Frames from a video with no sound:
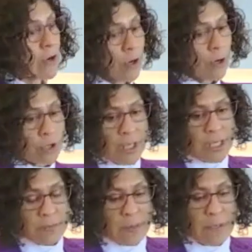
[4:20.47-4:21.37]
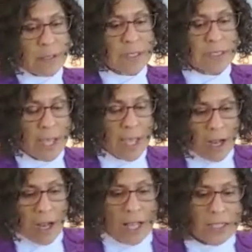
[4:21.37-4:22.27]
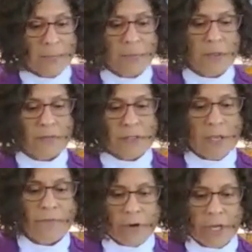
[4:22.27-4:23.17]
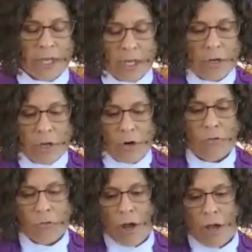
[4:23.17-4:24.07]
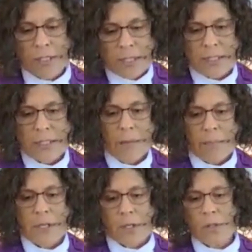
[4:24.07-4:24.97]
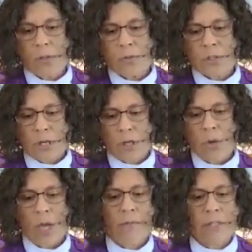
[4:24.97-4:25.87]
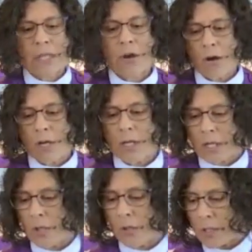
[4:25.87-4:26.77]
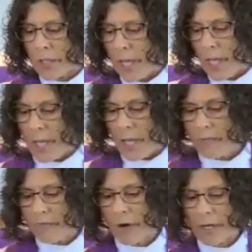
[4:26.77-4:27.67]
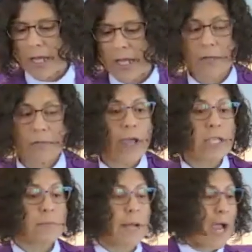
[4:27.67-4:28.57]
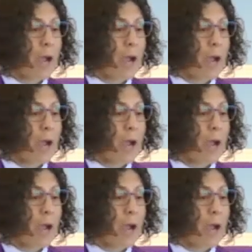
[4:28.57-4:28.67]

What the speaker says: heard this, maybe this concept of suffering and the cross has not been used, or you haven't heard it used in very negative ways, but I